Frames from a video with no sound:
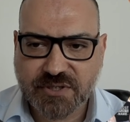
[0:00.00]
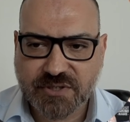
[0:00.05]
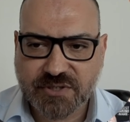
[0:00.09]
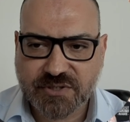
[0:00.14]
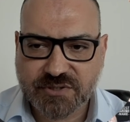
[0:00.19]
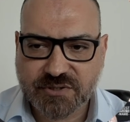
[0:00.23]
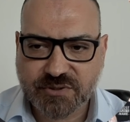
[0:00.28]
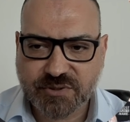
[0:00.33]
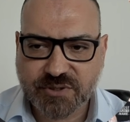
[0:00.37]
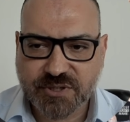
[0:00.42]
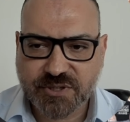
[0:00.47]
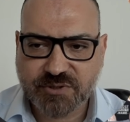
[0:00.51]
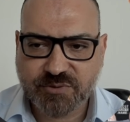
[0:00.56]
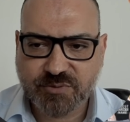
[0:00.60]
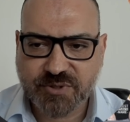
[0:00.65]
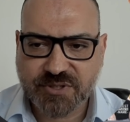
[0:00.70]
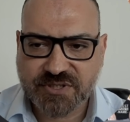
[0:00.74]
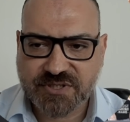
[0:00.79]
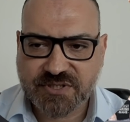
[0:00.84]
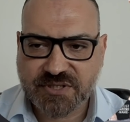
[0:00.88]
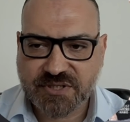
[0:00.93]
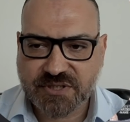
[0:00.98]
So here
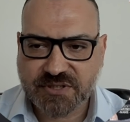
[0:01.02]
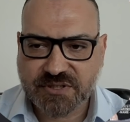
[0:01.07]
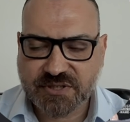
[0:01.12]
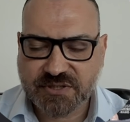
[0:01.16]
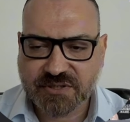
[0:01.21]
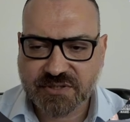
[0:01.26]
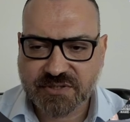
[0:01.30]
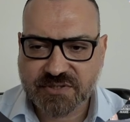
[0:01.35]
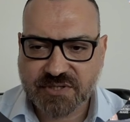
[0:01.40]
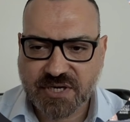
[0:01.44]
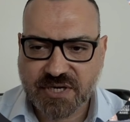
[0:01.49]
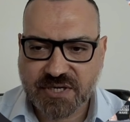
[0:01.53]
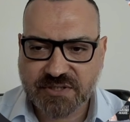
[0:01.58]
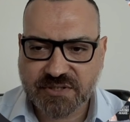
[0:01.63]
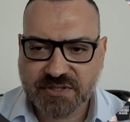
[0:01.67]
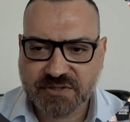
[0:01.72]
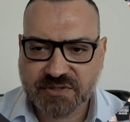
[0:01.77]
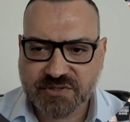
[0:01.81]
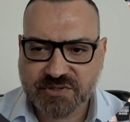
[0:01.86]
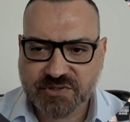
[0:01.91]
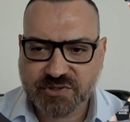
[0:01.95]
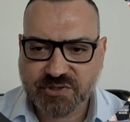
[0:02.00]
we see the design, the
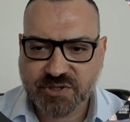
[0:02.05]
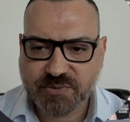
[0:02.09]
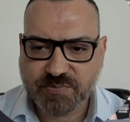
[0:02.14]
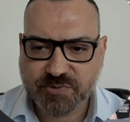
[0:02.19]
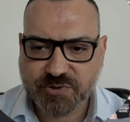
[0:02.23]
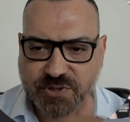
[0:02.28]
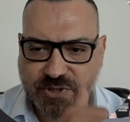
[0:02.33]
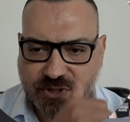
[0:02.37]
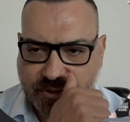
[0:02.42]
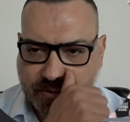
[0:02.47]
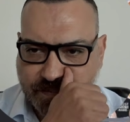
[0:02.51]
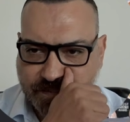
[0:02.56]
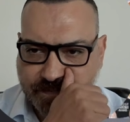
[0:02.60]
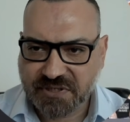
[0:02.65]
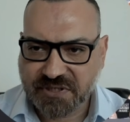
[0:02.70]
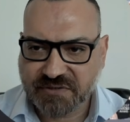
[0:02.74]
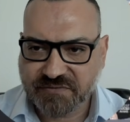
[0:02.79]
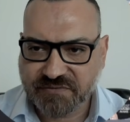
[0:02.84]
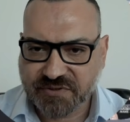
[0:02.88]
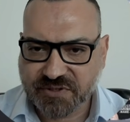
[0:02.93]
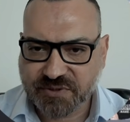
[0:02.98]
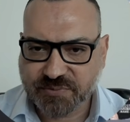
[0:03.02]
description,
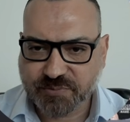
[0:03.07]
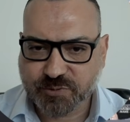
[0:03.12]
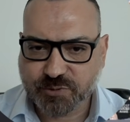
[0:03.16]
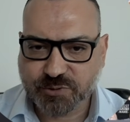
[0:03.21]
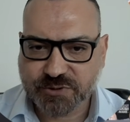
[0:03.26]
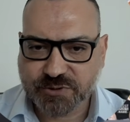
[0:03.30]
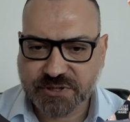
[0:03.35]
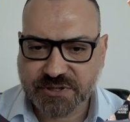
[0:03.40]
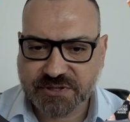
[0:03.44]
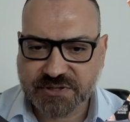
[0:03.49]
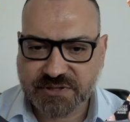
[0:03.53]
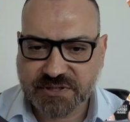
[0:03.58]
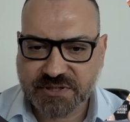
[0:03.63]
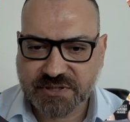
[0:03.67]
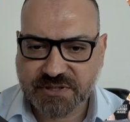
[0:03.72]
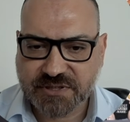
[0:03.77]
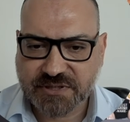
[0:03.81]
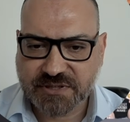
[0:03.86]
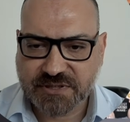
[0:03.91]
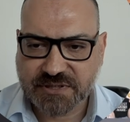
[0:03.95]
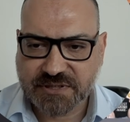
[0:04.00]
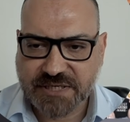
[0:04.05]
even the product
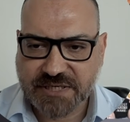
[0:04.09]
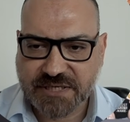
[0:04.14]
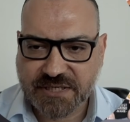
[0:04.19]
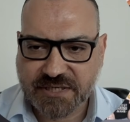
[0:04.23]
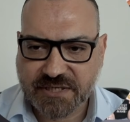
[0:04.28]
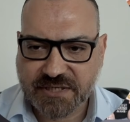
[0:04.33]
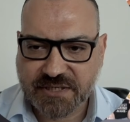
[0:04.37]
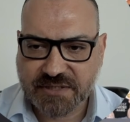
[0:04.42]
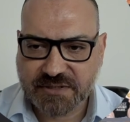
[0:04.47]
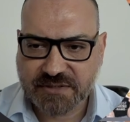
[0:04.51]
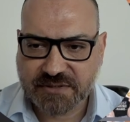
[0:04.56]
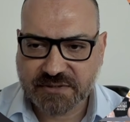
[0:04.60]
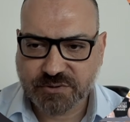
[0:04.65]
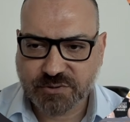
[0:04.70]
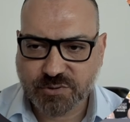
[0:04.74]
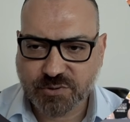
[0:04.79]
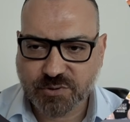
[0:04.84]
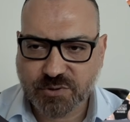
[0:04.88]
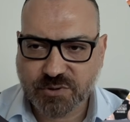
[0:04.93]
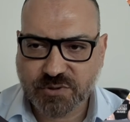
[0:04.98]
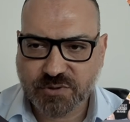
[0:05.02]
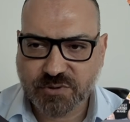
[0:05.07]
link,
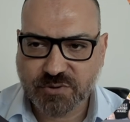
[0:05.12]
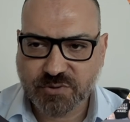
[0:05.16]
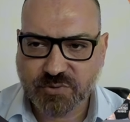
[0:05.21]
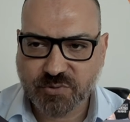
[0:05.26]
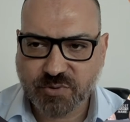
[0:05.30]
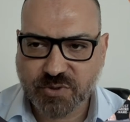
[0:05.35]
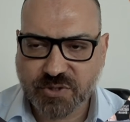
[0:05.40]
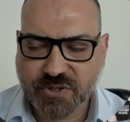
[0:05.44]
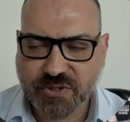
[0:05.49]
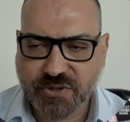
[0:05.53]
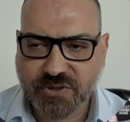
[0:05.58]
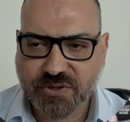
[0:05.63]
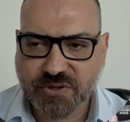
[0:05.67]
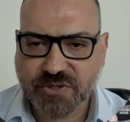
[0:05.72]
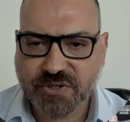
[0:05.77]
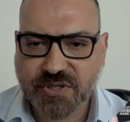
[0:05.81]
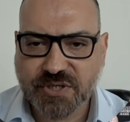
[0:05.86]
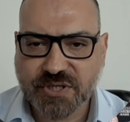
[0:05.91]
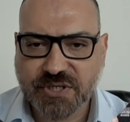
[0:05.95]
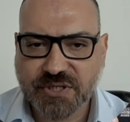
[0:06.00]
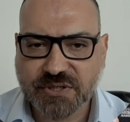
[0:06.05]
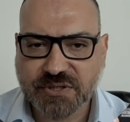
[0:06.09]
all
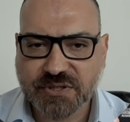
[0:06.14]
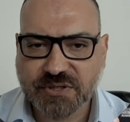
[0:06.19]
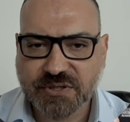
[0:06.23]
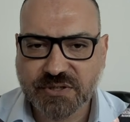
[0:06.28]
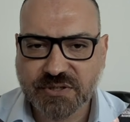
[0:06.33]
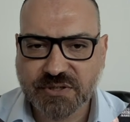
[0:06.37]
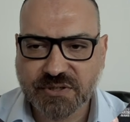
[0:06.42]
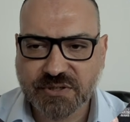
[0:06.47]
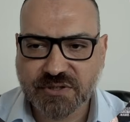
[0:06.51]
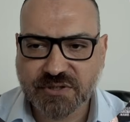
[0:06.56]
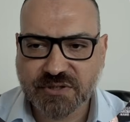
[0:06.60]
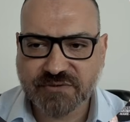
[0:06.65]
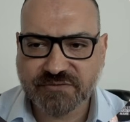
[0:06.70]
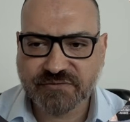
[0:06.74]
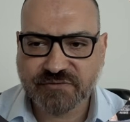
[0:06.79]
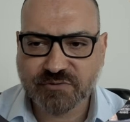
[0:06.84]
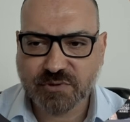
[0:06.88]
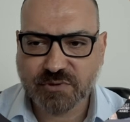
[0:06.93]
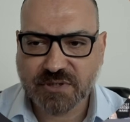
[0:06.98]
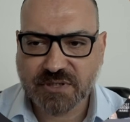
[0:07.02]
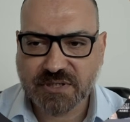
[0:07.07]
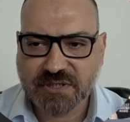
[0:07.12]
within the
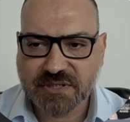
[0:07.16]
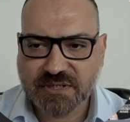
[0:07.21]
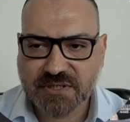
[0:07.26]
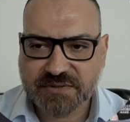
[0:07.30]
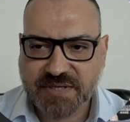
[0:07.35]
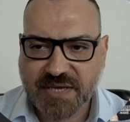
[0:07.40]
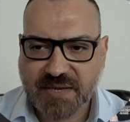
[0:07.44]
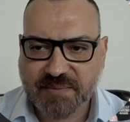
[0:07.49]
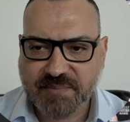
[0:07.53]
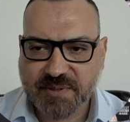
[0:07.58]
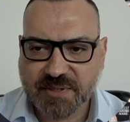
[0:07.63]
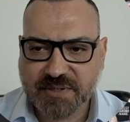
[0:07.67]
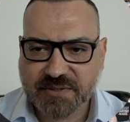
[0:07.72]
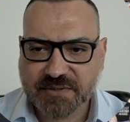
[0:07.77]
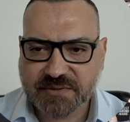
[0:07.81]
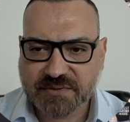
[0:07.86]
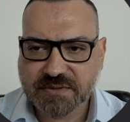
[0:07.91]
full table.